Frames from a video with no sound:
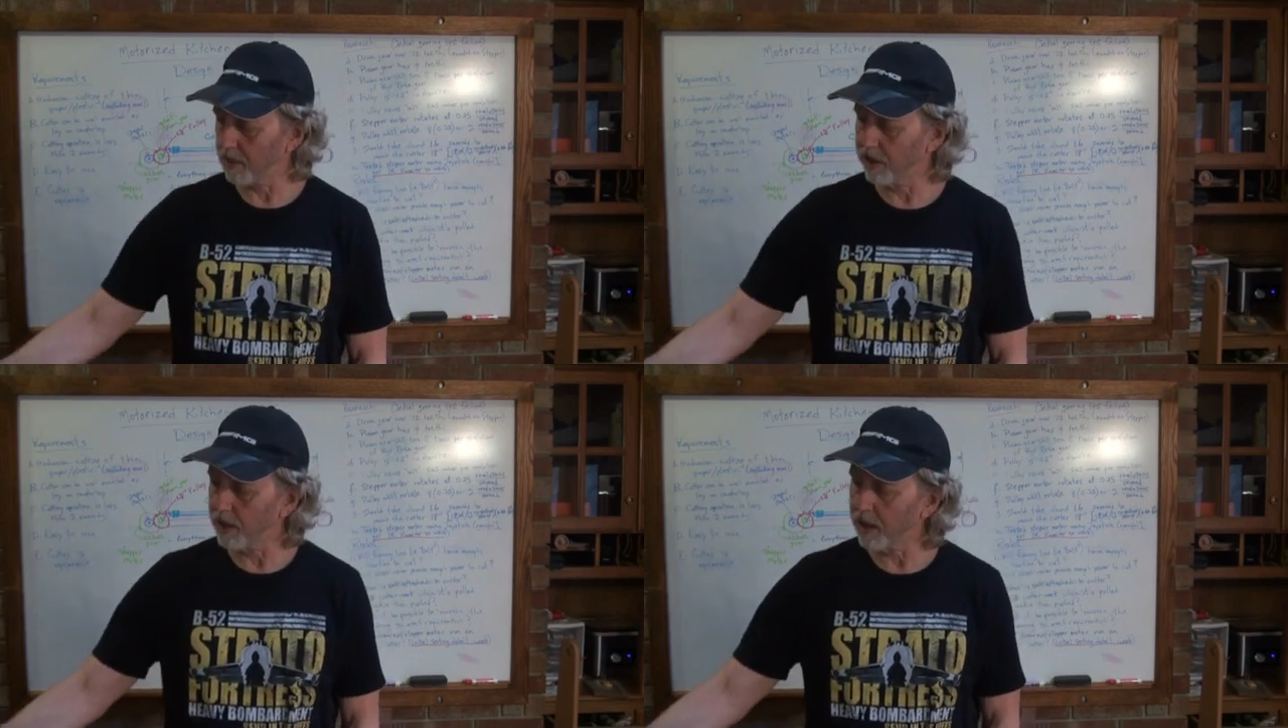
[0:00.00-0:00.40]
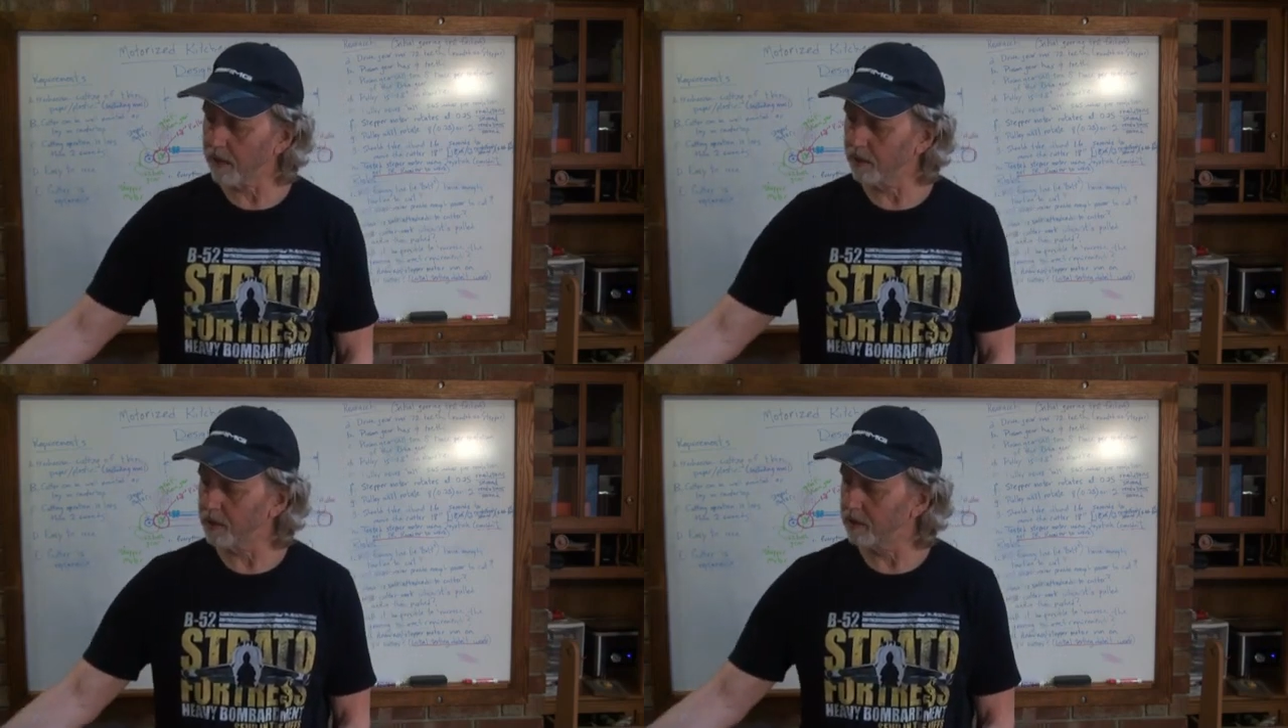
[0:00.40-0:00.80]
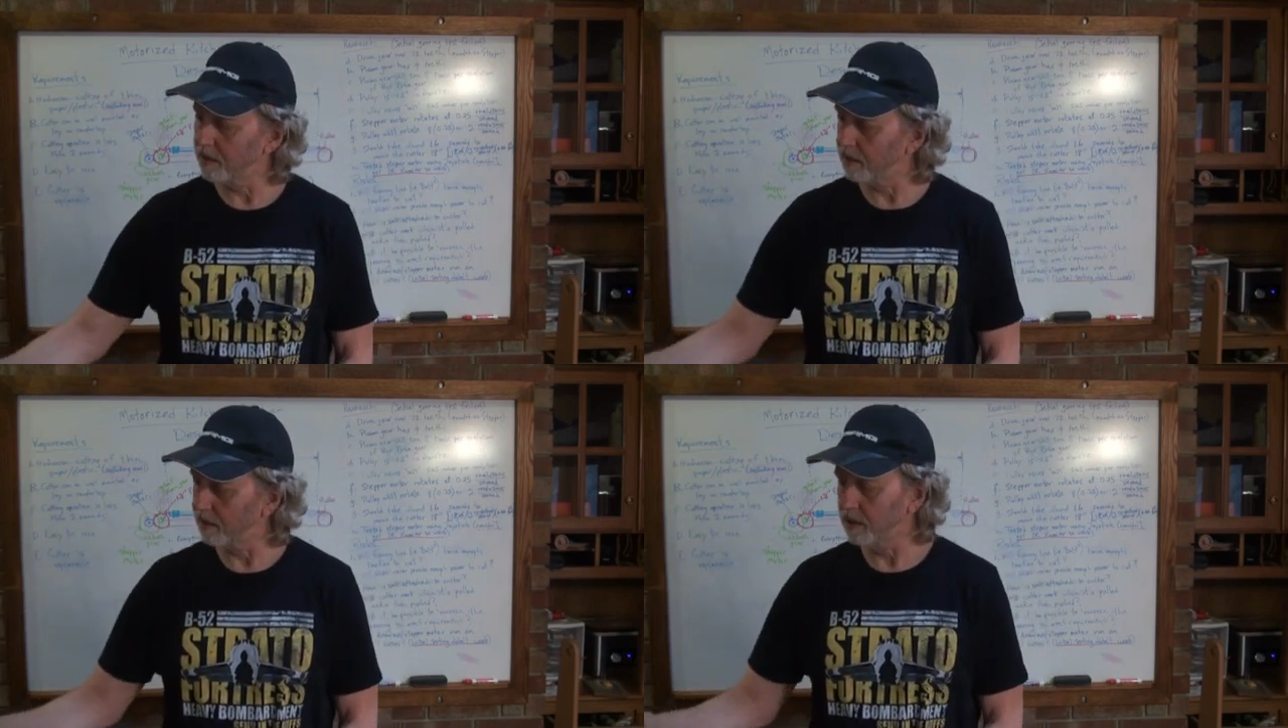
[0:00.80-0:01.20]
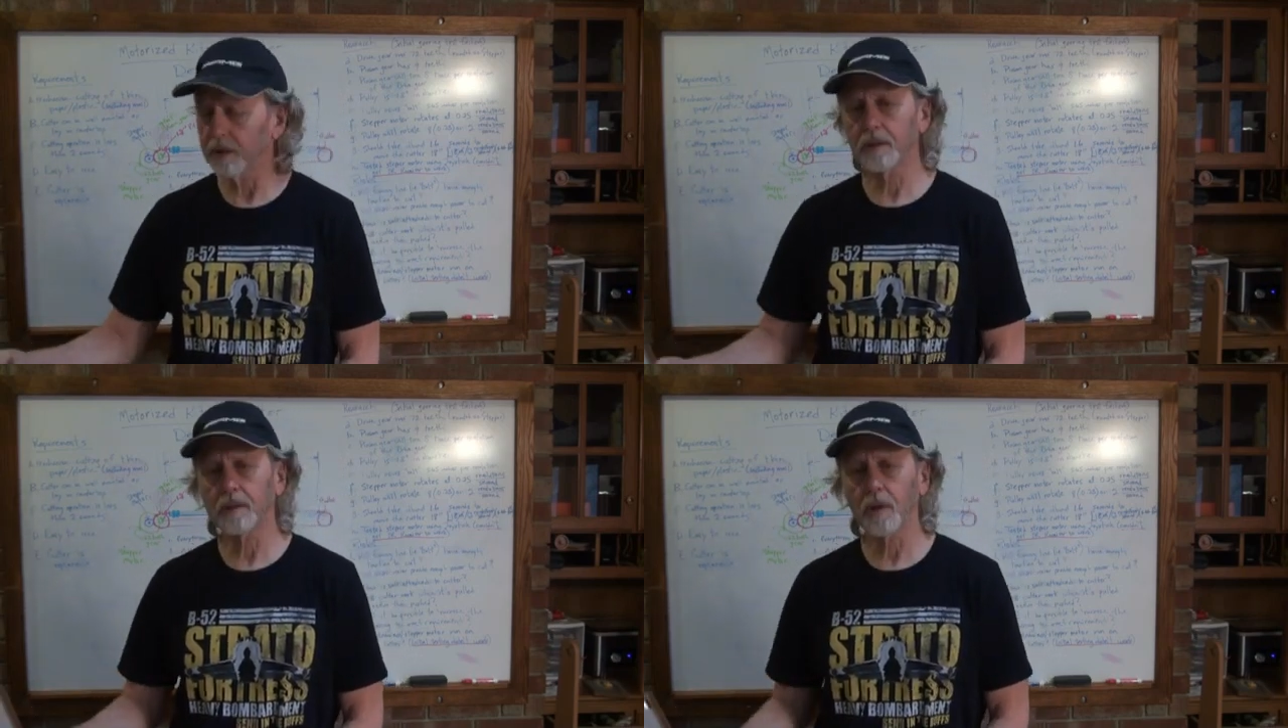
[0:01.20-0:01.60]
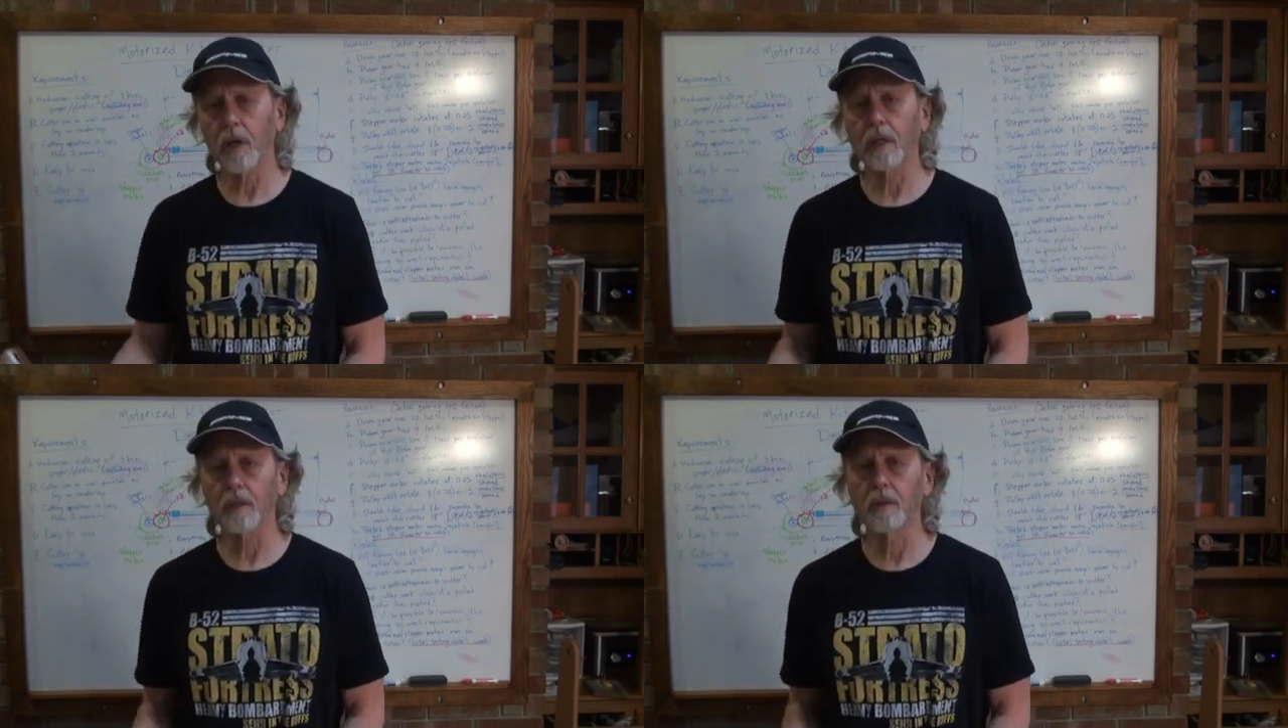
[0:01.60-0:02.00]
I thought I would, just so
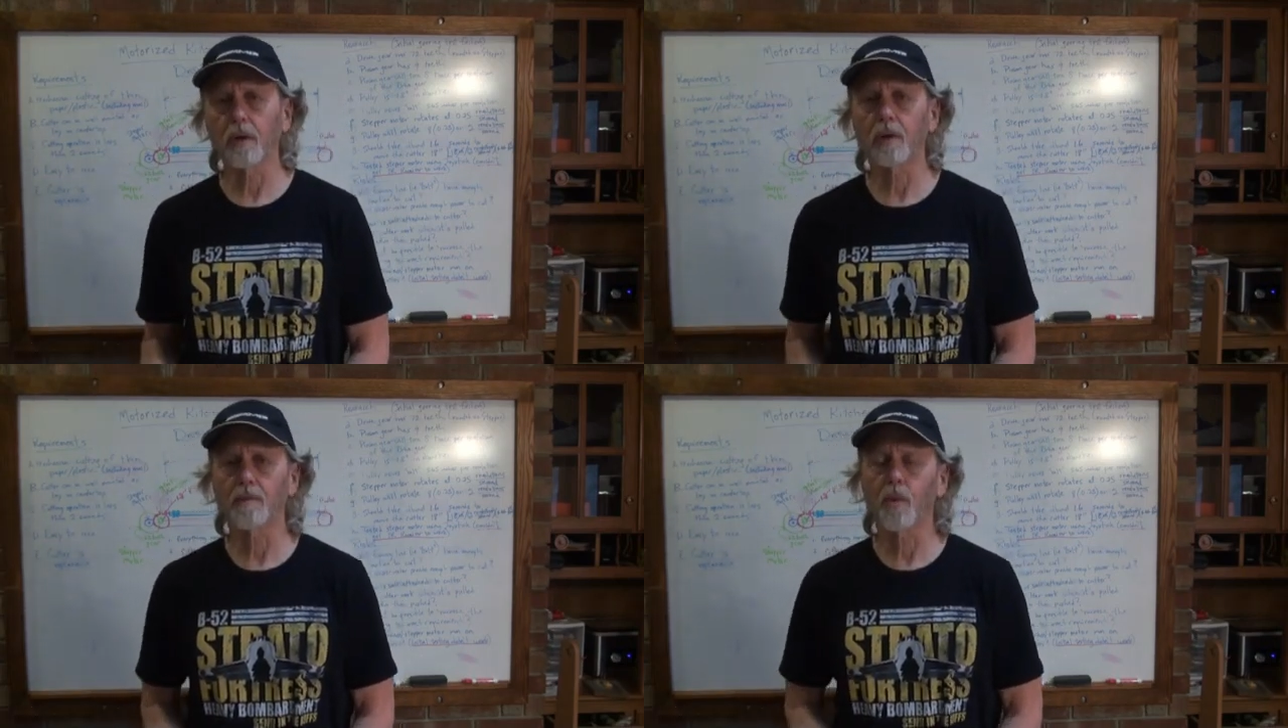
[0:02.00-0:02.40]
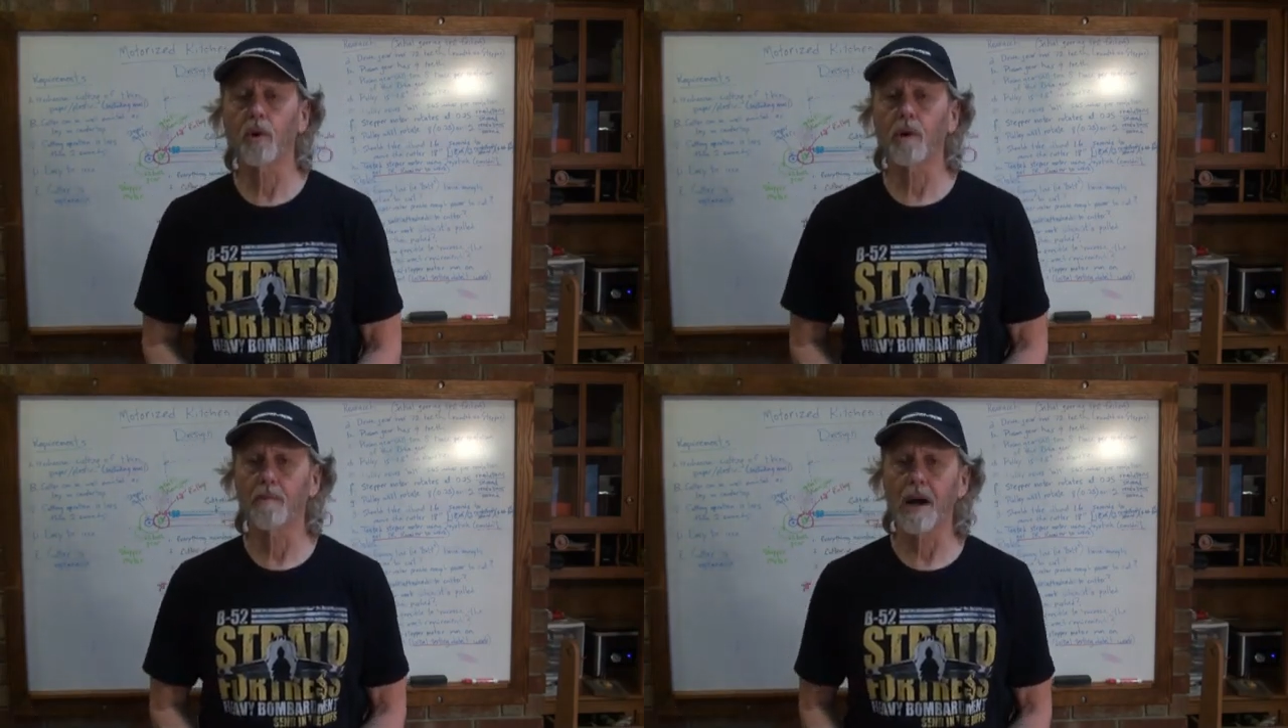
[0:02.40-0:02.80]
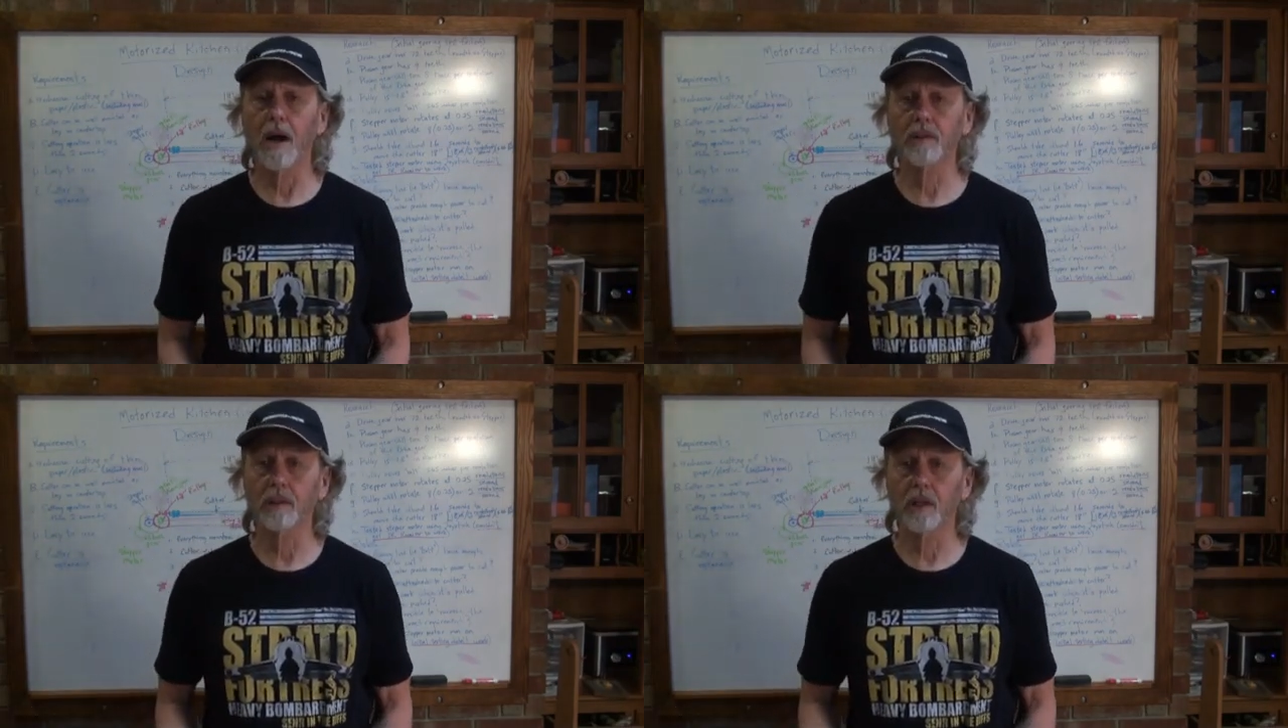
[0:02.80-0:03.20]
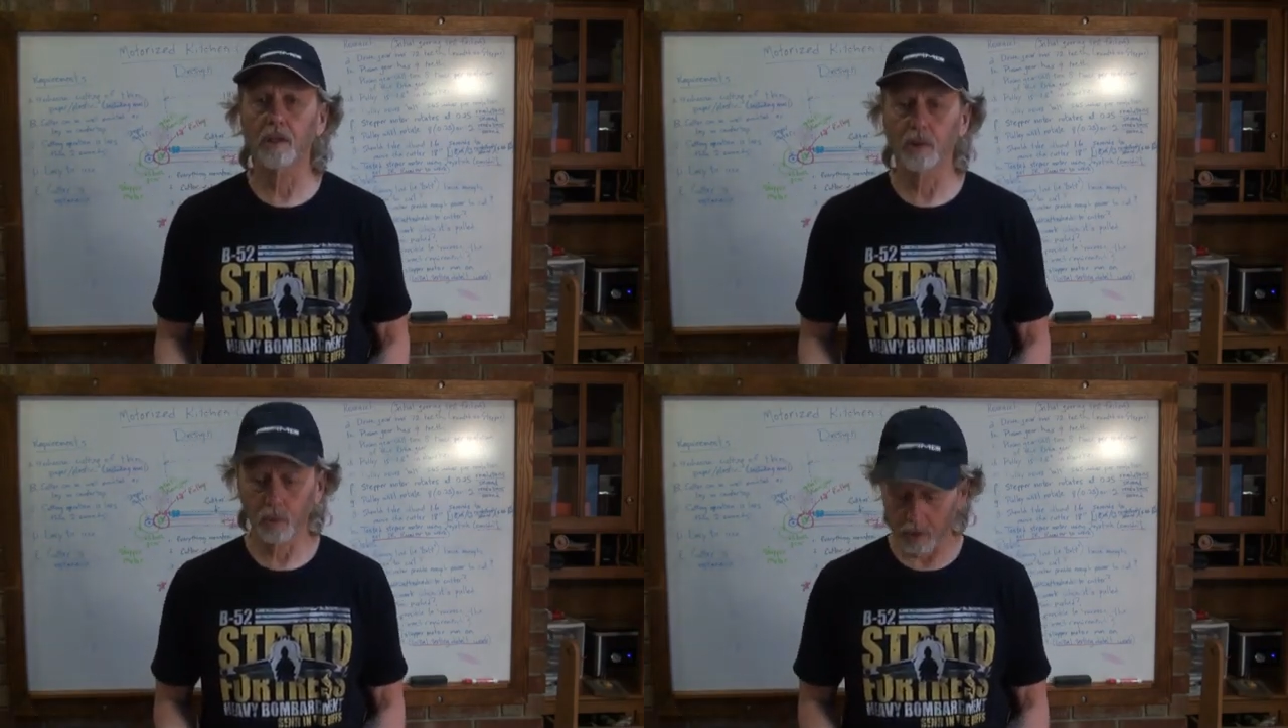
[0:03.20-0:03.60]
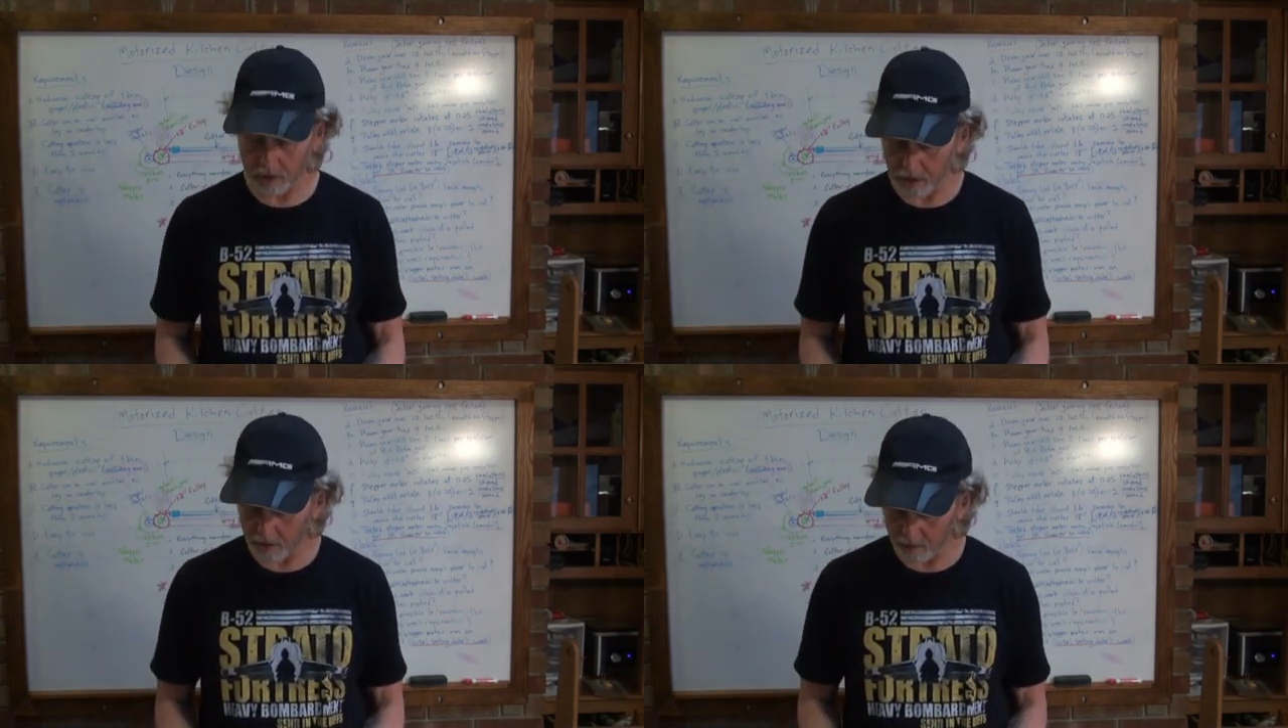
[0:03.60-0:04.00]
I could learn more about the
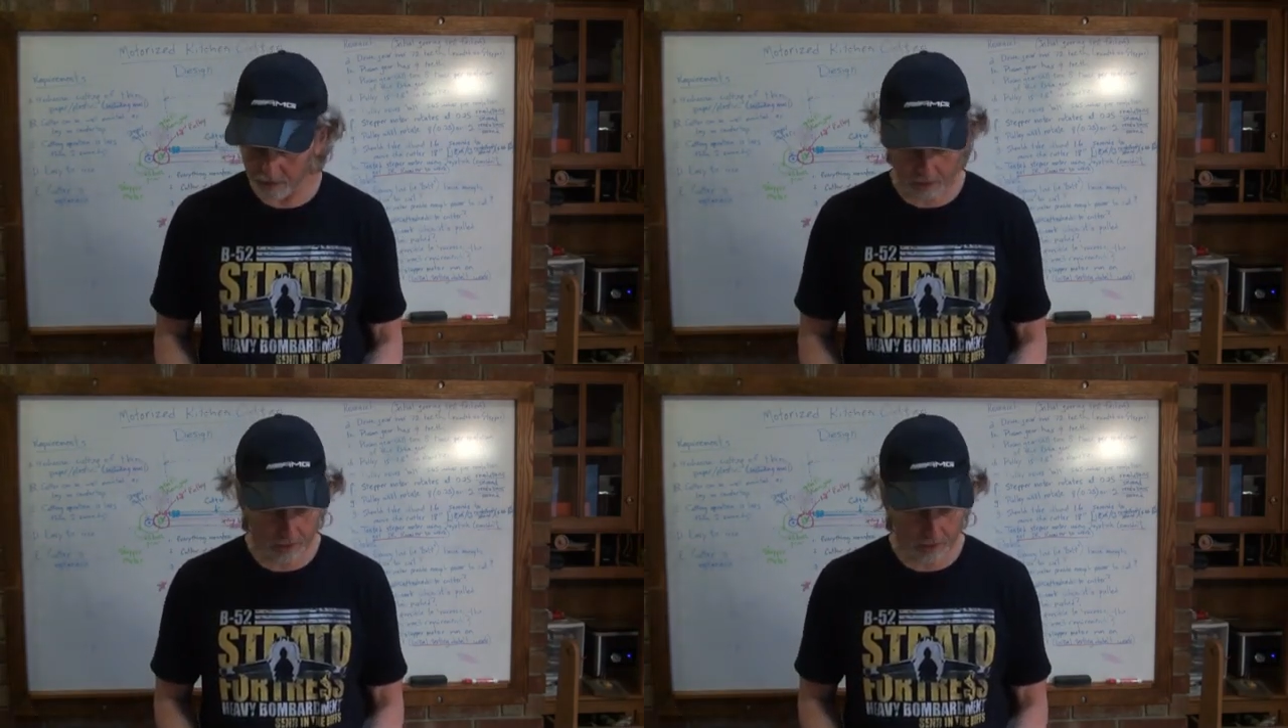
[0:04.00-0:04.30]
Arduino,